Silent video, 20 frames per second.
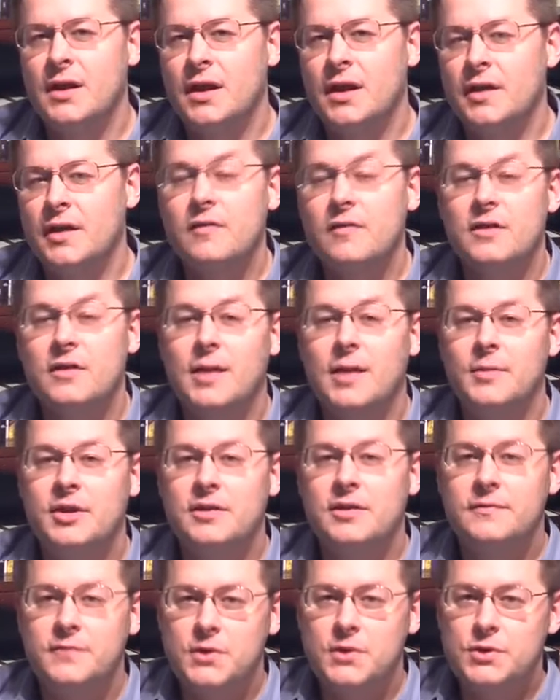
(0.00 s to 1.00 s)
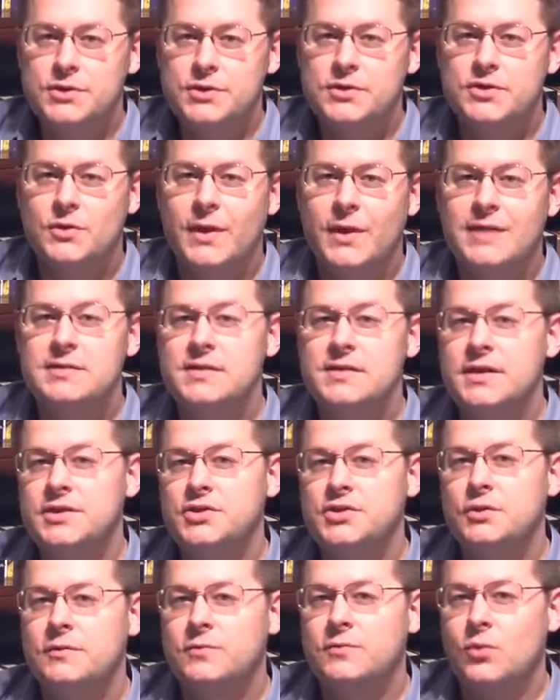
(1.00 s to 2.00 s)
Another common confusion surrounds the
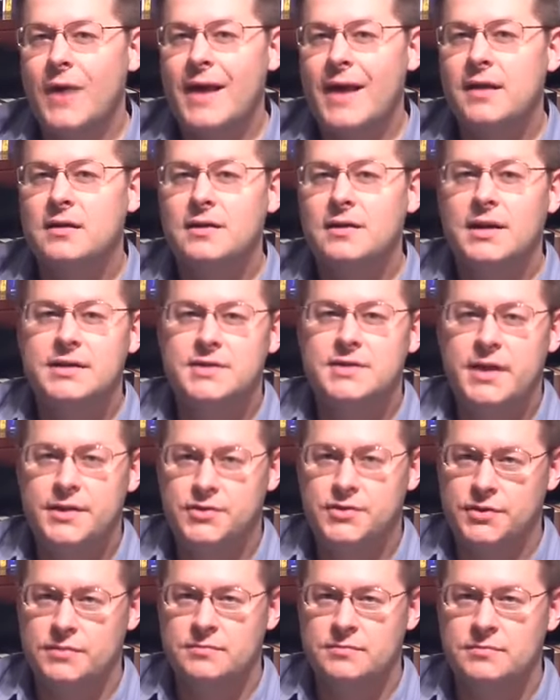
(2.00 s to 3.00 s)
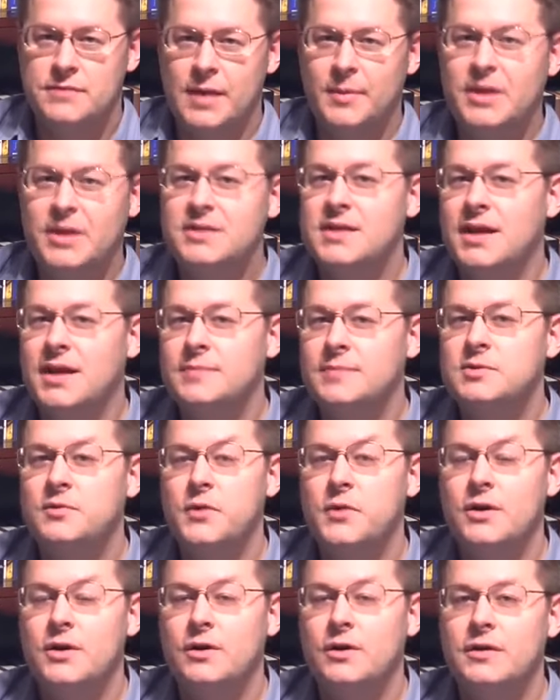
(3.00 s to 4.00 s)
issue of radicalization. How many times have
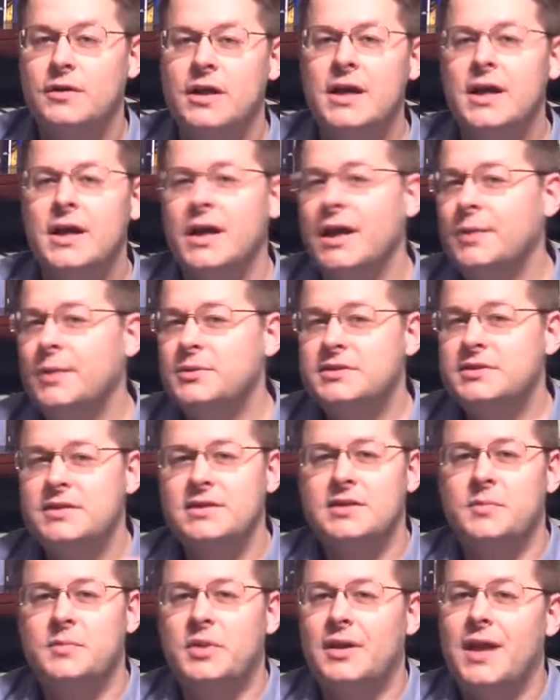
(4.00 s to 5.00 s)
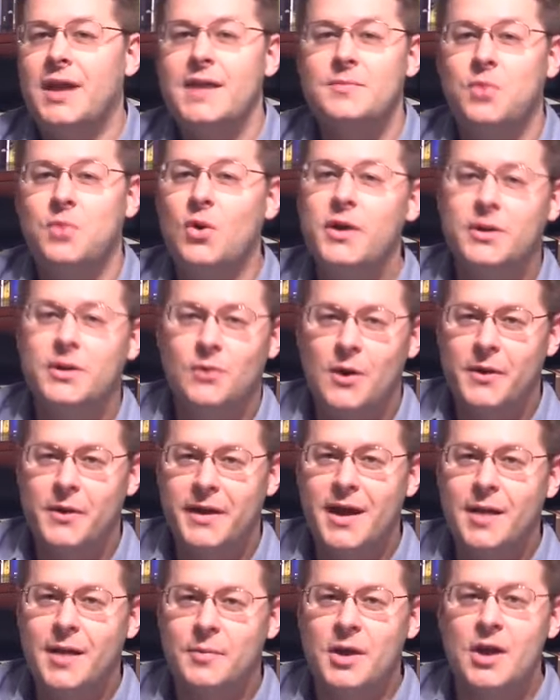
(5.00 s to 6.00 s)
we heard, "He was such a polite boy growing
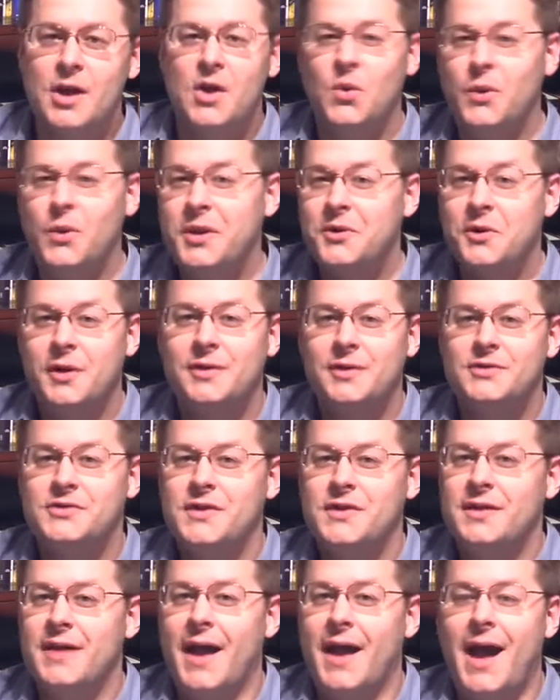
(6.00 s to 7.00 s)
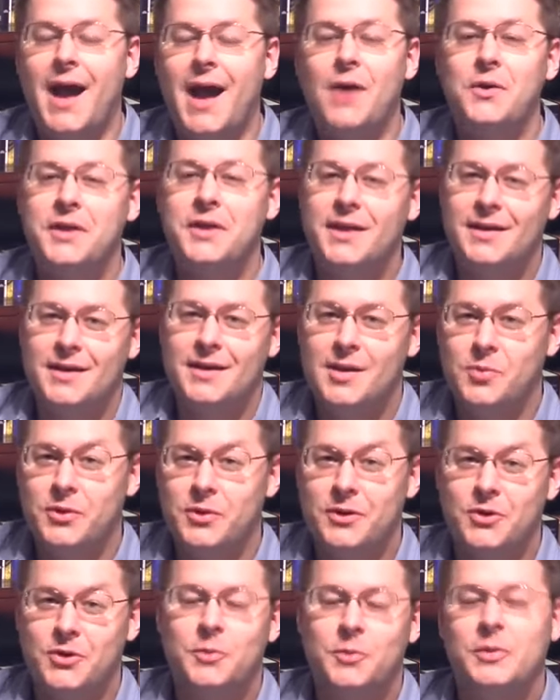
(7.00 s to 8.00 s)
up. We don't understand how he ended up with
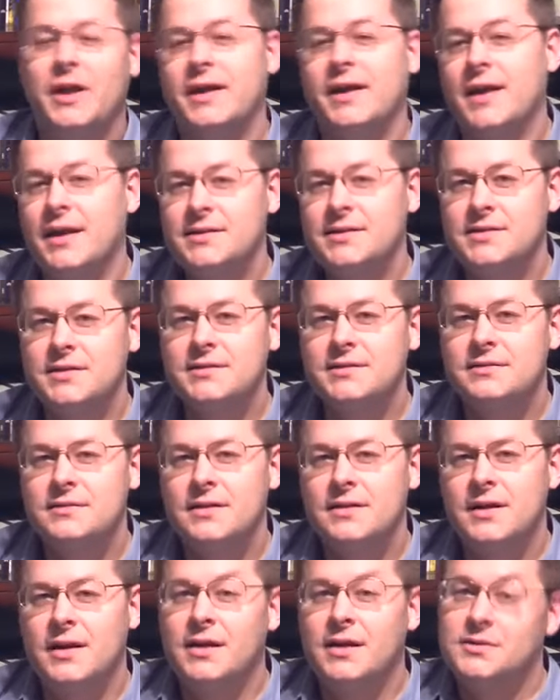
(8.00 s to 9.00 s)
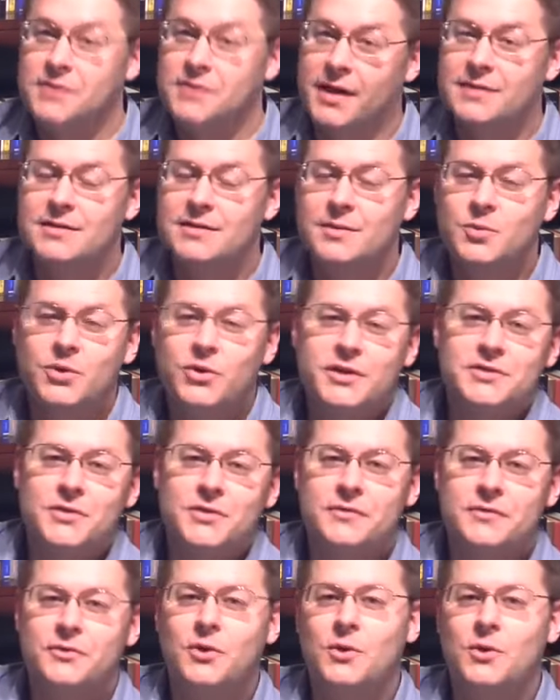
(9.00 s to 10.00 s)
a group like ISIS." It's actually pretty
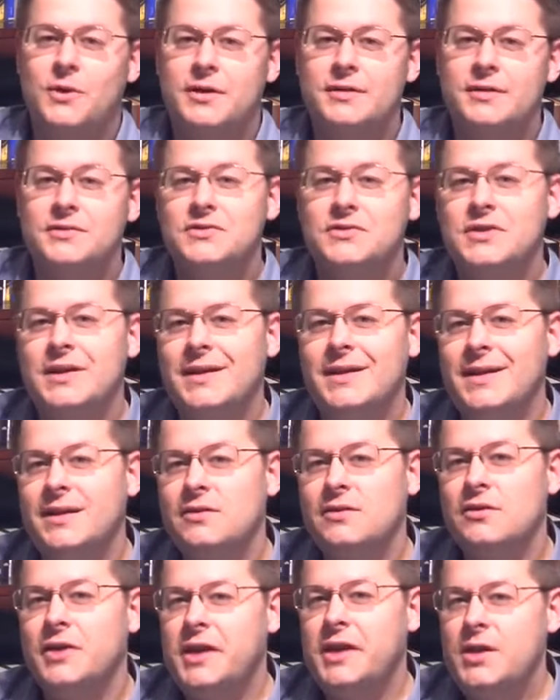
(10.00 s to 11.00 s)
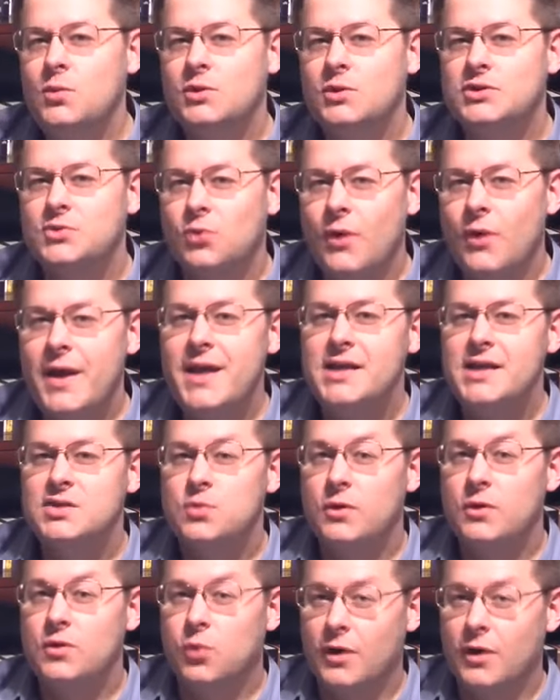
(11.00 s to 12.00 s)
straightforward. You see, either he was raised
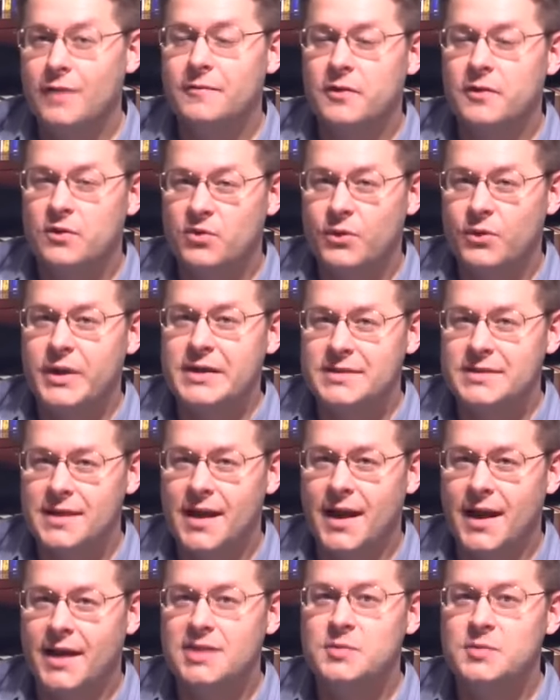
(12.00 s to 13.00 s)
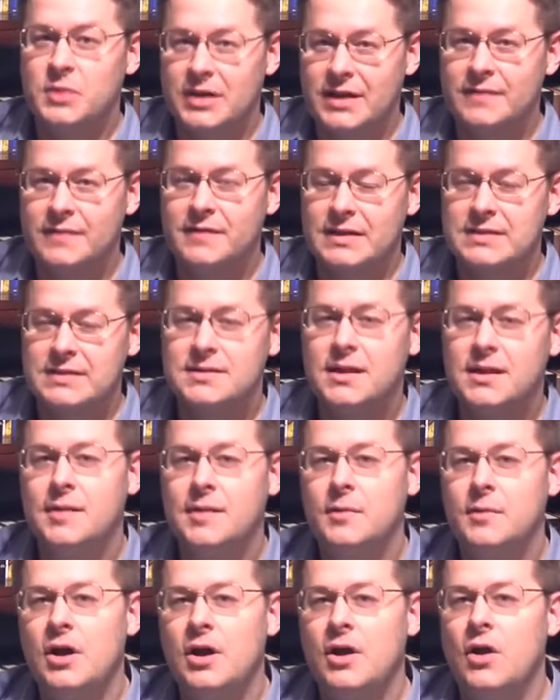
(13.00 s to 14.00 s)
with one of the three sides, belief in
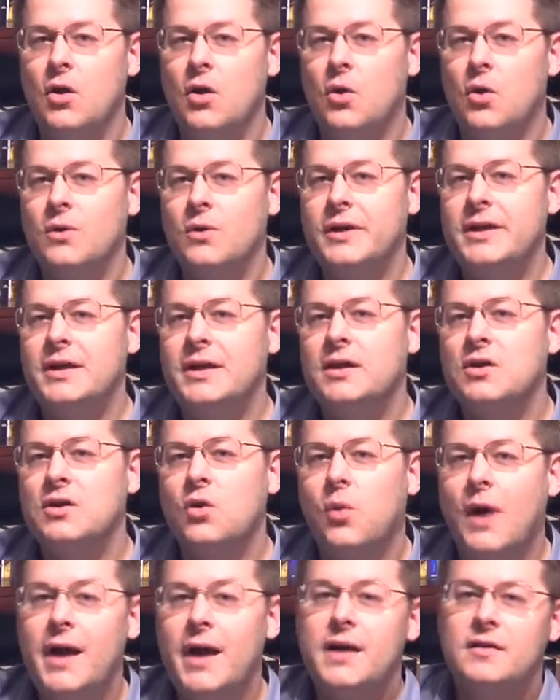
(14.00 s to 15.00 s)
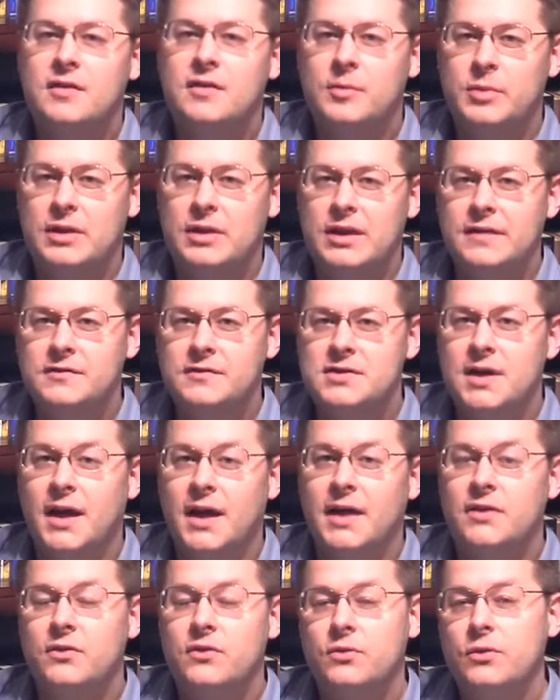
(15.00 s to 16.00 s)
Islam, or he acquired the belief
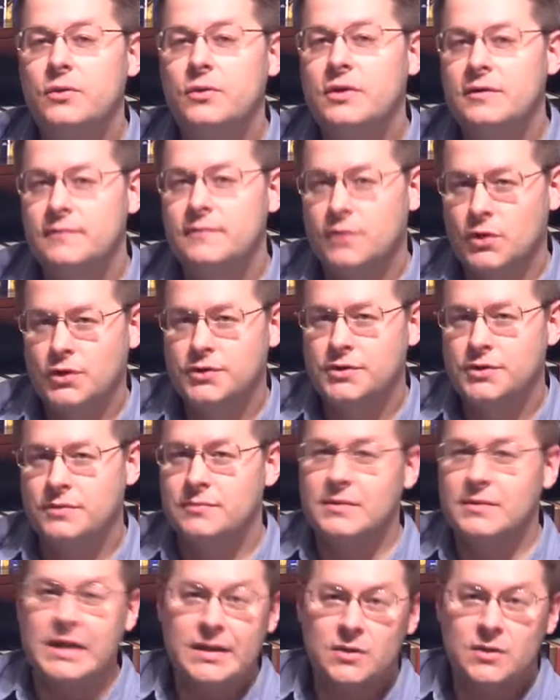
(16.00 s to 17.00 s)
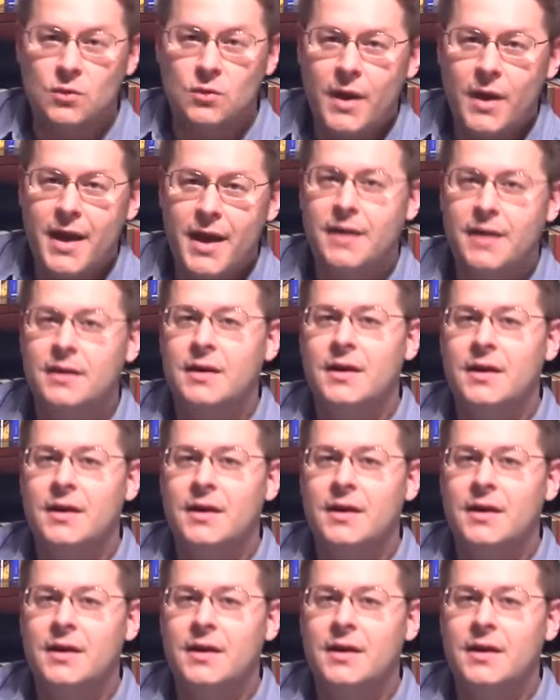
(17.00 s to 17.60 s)
side through conversion. Either way,